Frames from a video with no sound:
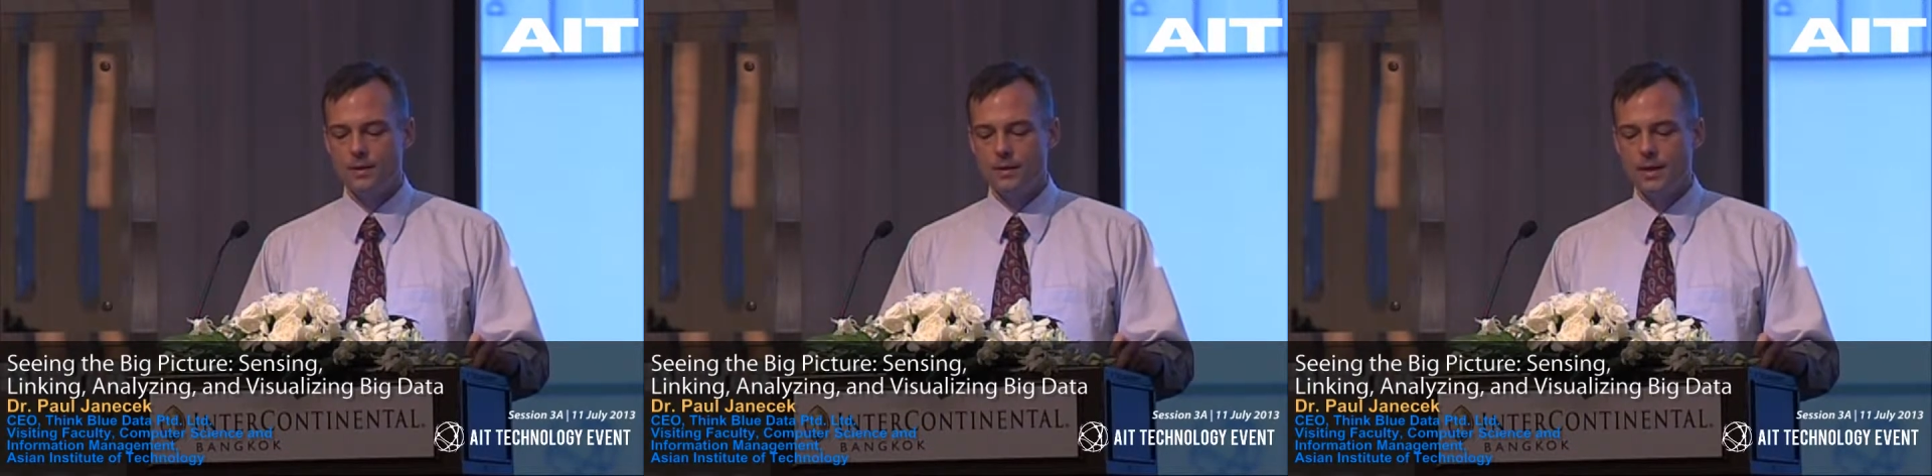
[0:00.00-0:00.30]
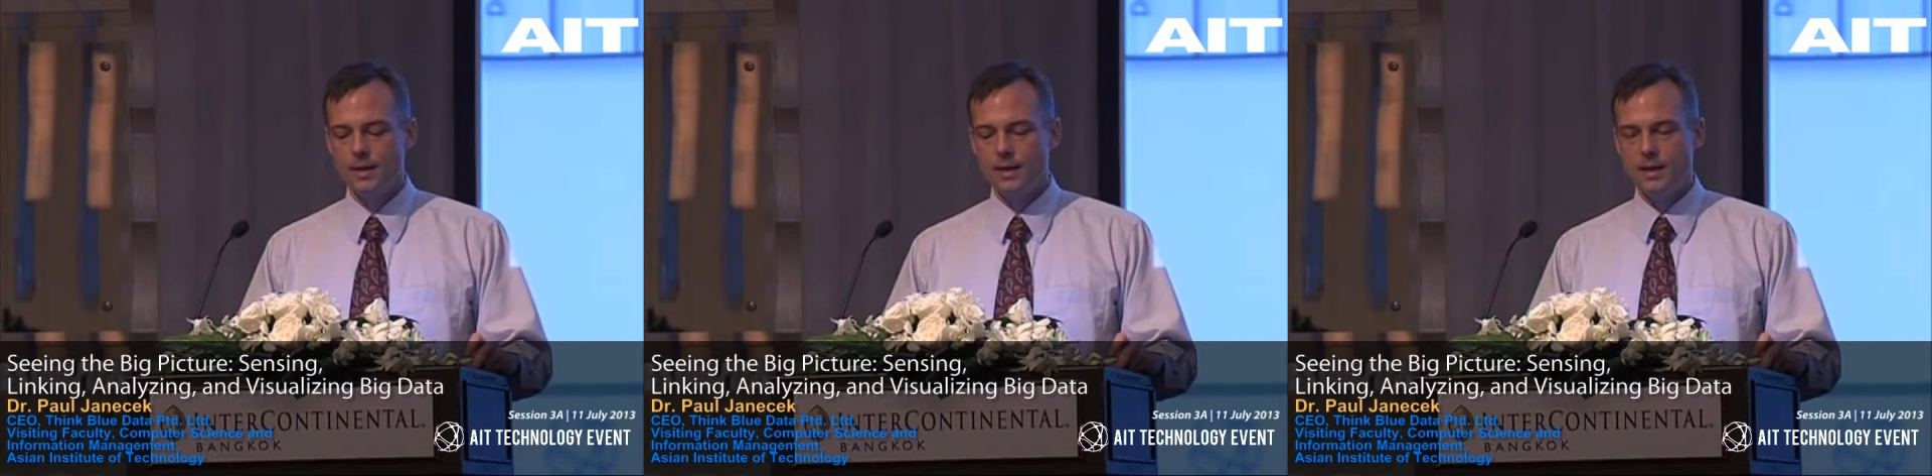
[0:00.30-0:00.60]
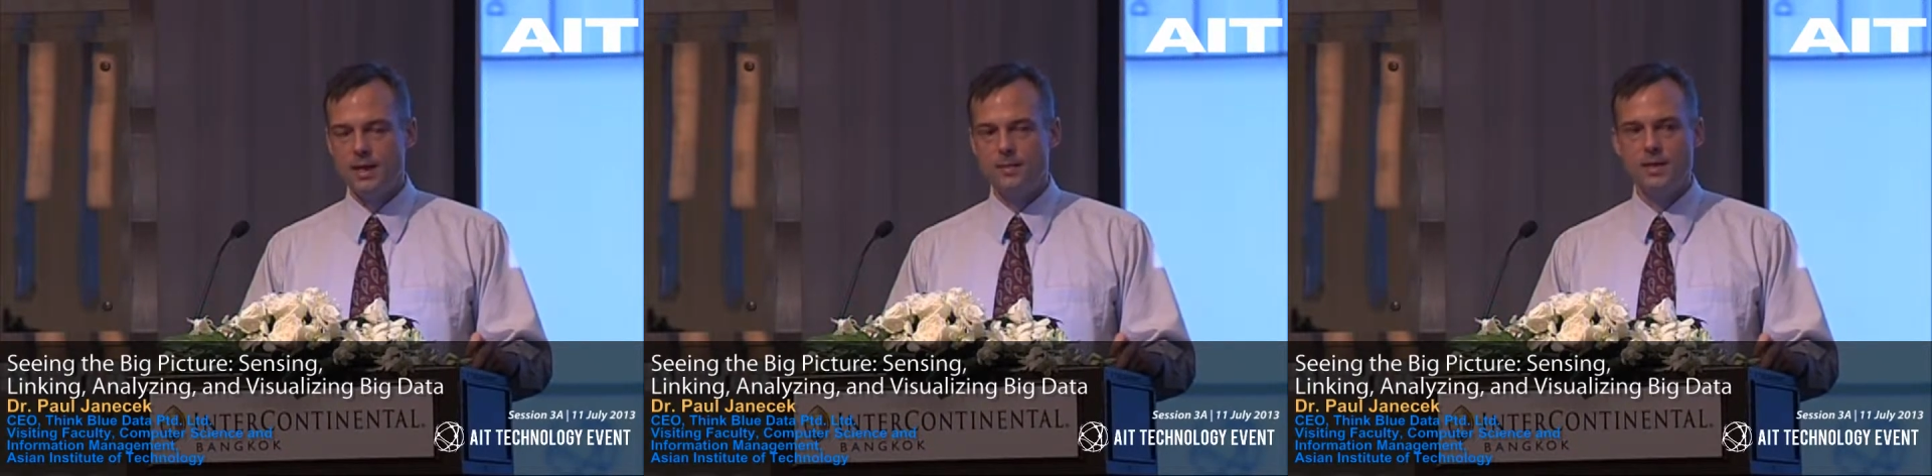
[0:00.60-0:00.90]

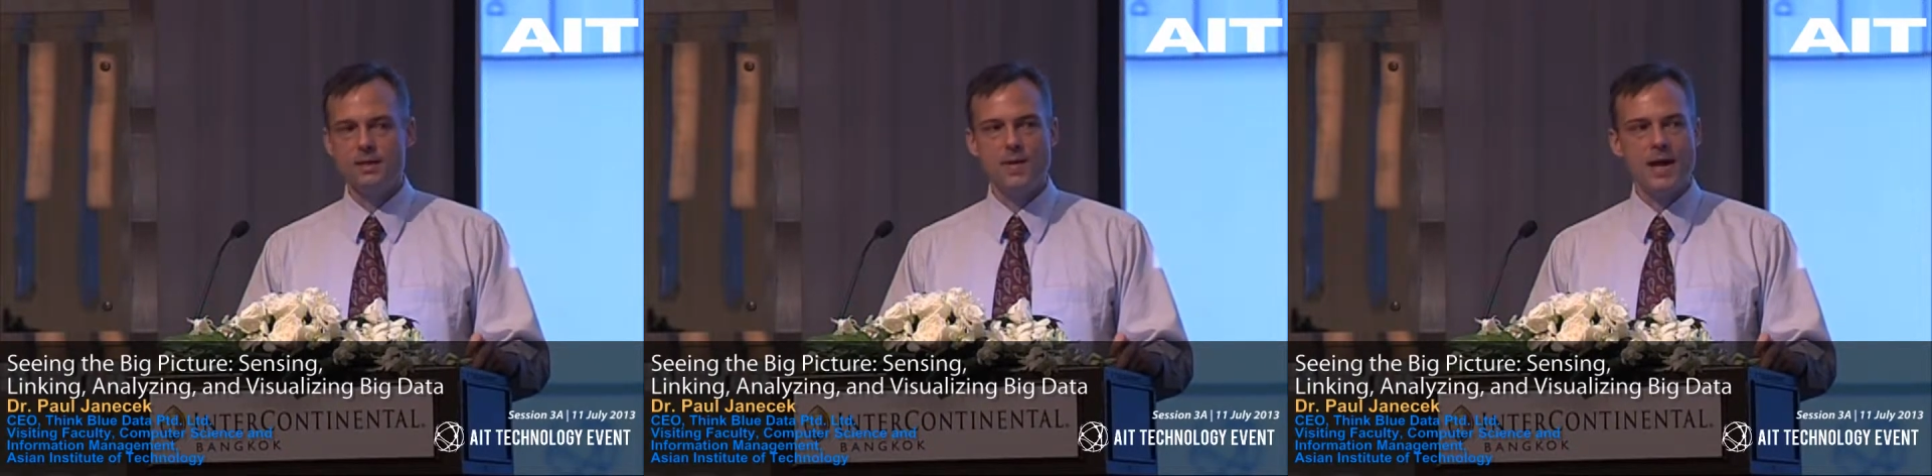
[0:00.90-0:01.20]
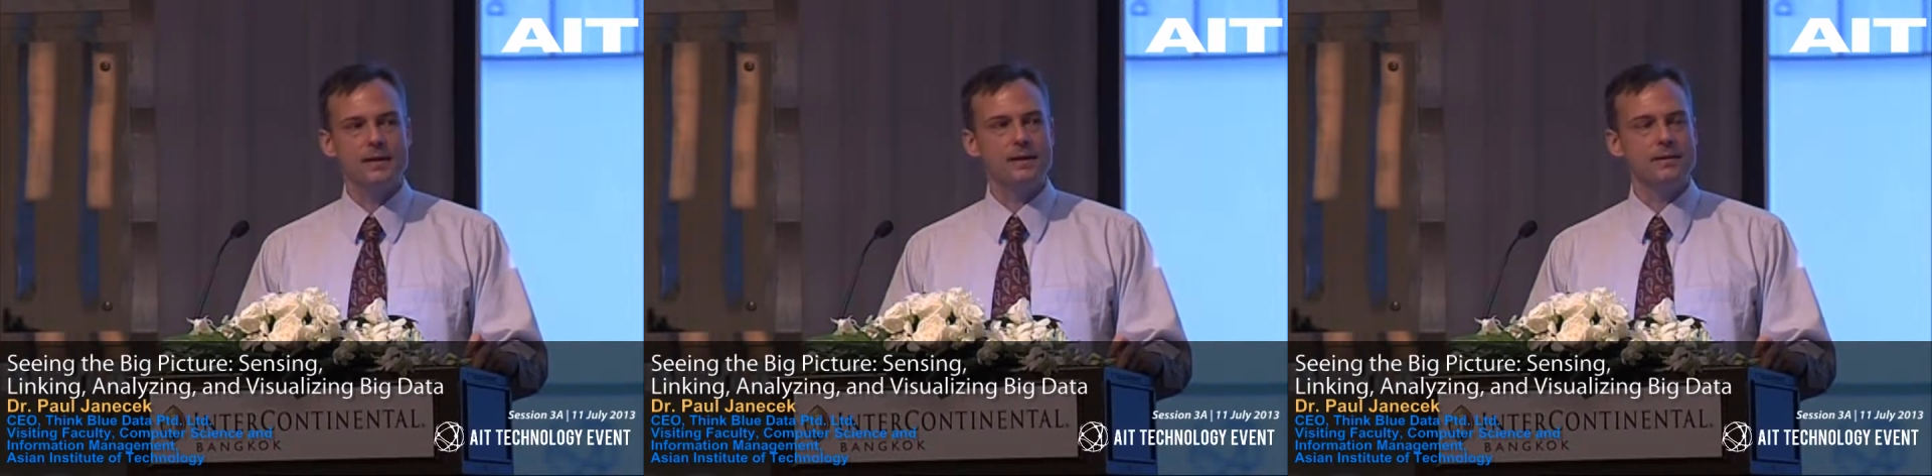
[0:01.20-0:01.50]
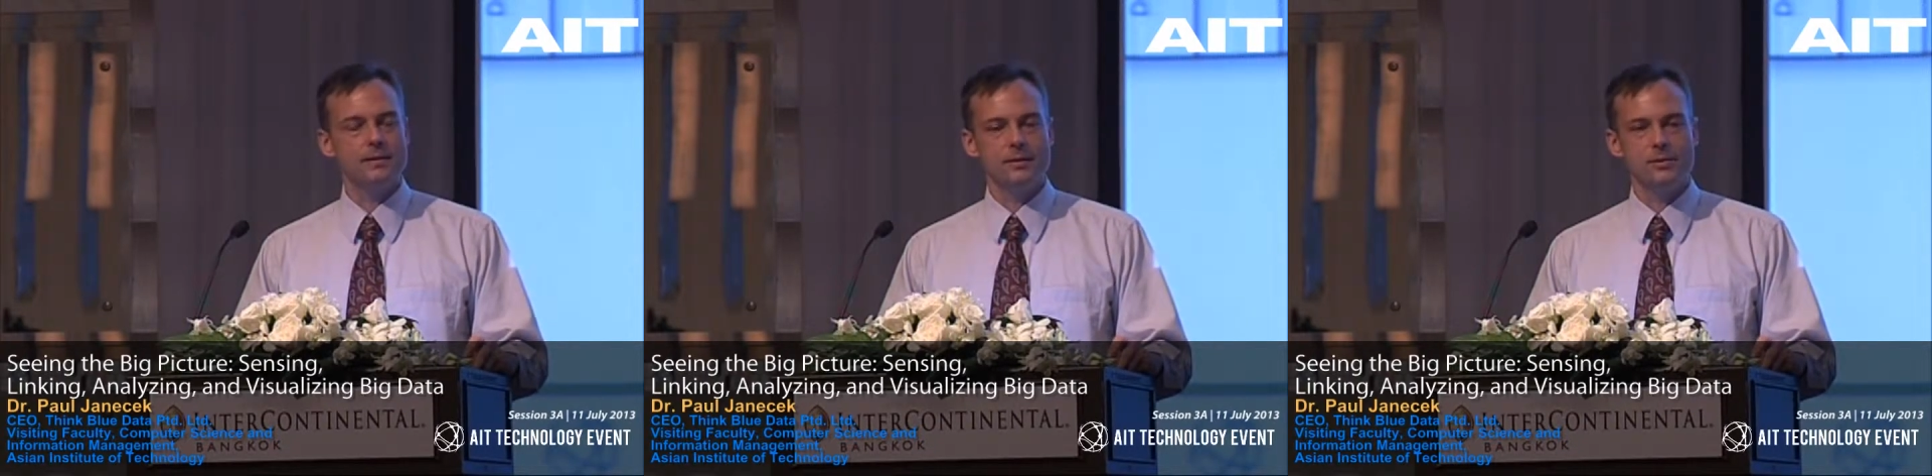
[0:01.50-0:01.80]
it can be a
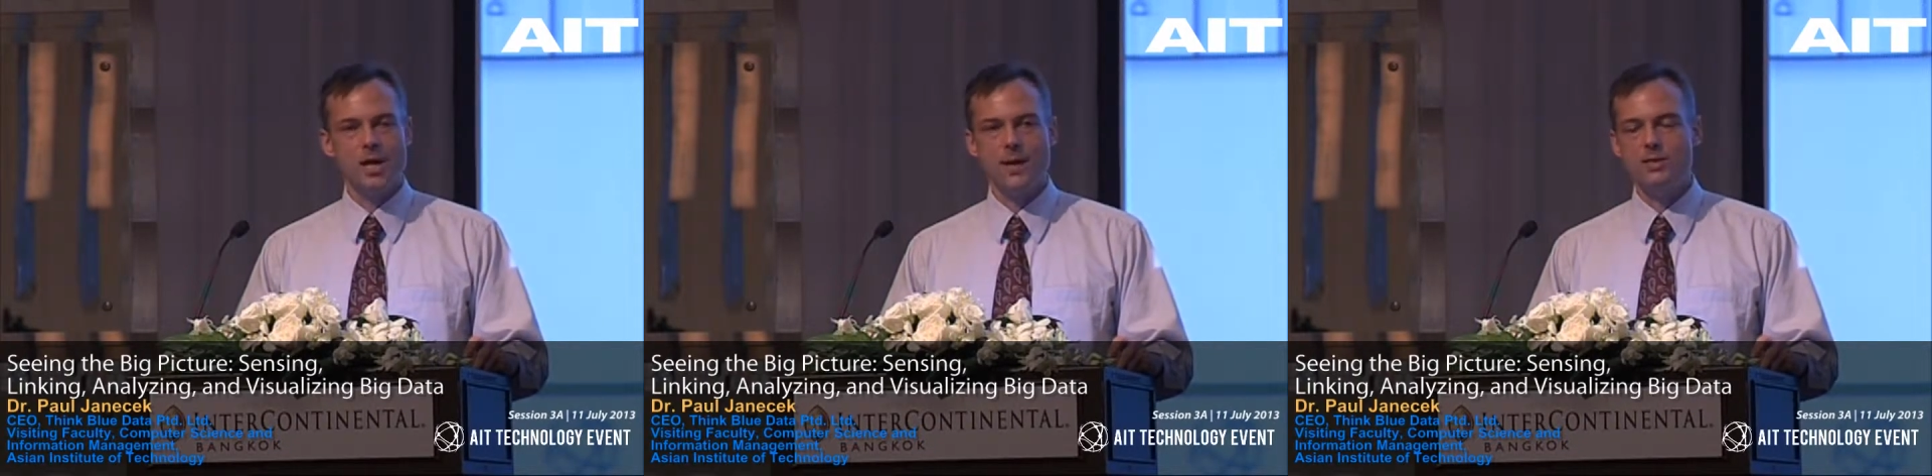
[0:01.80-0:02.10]
demanding job.